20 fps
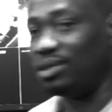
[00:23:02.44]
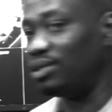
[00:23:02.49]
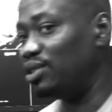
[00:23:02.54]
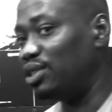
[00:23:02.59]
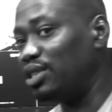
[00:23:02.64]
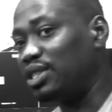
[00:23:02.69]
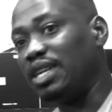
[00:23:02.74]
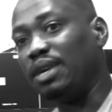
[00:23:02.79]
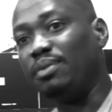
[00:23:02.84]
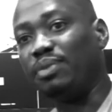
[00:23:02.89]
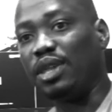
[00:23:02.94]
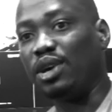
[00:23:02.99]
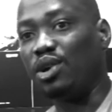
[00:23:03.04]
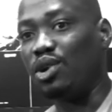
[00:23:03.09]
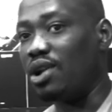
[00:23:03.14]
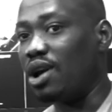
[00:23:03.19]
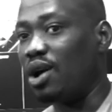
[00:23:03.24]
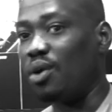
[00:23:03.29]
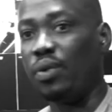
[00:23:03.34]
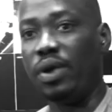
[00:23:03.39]
The same thing
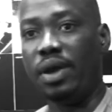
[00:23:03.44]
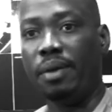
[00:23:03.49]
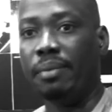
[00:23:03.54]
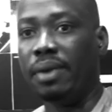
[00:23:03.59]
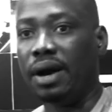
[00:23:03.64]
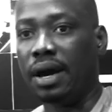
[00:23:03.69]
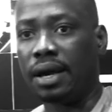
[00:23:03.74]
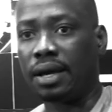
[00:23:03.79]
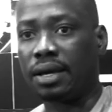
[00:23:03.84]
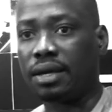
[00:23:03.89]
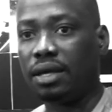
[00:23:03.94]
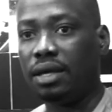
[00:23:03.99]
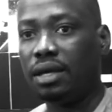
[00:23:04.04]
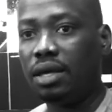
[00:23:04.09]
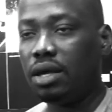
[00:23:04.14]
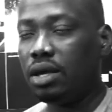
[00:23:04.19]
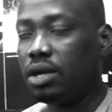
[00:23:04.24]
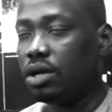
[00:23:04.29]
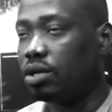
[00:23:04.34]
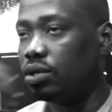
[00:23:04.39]
on our way back.
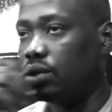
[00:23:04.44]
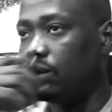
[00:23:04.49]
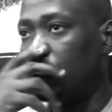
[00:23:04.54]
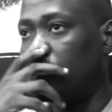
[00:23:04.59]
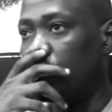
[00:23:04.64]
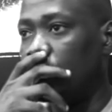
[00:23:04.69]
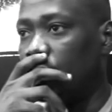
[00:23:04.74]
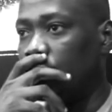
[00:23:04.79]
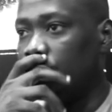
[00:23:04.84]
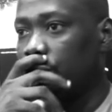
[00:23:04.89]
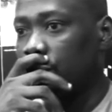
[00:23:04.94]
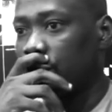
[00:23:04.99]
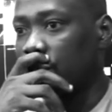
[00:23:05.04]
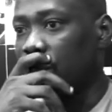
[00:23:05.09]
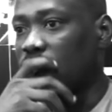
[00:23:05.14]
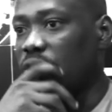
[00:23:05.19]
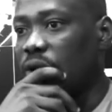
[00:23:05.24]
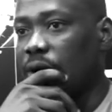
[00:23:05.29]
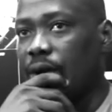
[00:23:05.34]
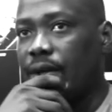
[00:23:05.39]
You know,
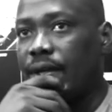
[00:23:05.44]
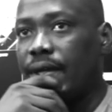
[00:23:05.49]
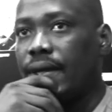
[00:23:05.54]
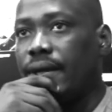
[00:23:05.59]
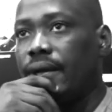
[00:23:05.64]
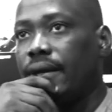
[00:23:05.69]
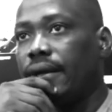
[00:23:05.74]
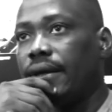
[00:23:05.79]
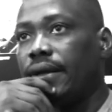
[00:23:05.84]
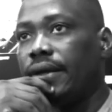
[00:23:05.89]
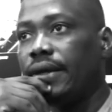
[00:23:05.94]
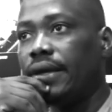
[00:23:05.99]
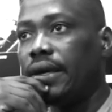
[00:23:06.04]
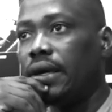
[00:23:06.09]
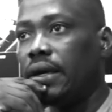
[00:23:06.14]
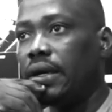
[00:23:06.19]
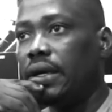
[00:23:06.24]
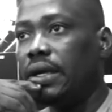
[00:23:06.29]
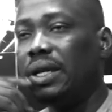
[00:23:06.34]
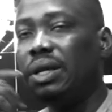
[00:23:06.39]
so
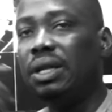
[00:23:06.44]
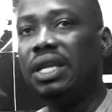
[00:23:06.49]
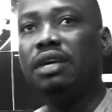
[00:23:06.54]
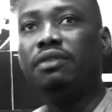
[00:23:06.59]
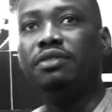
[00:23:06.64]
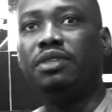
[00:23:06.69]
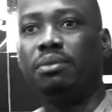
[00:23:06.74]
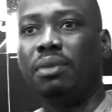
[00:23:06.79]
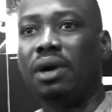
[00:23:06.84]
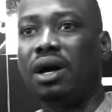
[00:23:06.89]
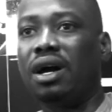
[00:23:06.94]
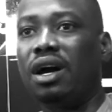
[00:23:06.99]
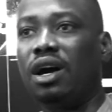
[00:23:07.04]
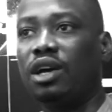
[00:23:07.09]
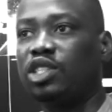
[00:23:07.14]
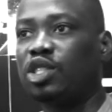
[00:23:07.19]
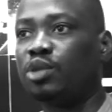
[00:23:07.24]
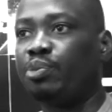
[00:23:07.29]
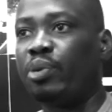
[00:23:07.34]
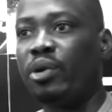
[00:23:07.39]
he lived in my
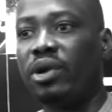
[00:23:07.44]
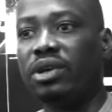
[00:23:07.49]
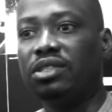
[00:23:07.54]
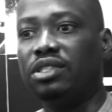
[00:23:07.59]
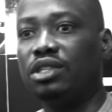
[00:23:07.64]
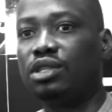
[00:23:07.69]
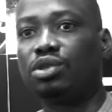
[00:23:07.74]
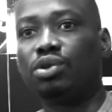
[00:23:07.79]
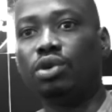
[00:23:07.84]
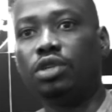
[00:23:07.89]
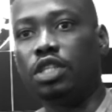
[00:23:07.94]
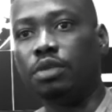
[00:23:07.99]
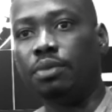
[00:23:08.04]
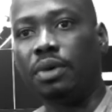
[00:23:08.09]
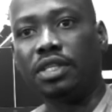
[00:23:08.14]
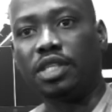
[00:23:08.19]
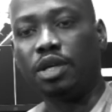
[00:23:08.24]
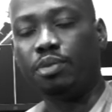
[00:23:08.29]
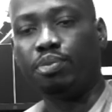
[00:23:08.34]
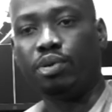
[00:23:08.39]
house. Parents disowned him
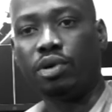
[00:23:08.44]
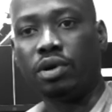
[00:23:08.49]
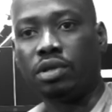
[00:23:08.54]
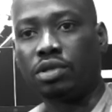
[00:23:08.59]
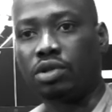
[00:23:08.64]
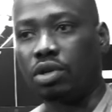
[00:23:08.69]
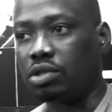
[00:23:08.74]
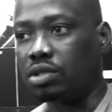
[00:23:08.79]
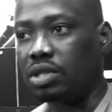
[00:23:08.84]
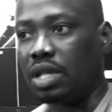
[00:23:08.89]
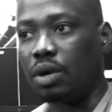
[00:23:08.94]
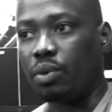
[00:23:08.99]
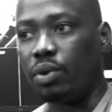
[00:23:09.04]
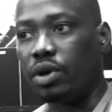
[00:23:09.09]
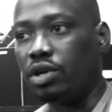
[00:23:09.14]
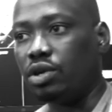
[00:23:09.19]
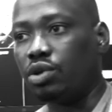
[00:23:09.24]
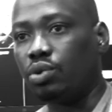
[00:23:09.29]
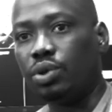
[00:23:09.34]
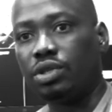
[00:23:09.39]
at a point because, like, why are
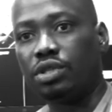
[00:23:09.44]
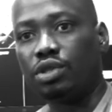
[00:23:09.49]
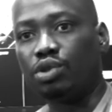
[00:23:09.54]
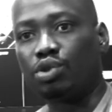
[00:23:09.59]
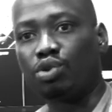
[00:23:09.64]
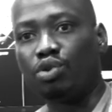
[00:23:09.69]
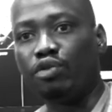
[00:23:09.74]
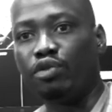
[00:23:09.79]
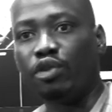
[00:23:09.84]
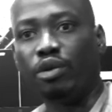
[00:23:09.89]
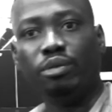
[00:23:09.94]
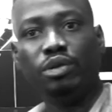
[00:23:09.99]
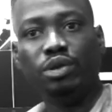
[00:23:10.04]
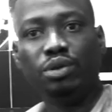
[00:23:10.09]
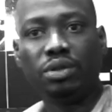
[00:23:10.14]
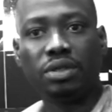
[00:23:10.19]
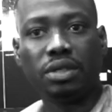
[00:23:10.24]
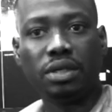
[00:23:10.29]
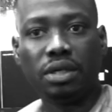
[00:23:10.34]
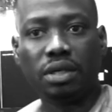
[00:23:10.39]
you quitting school for
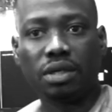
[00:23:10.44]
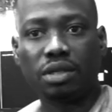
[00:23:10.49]
music?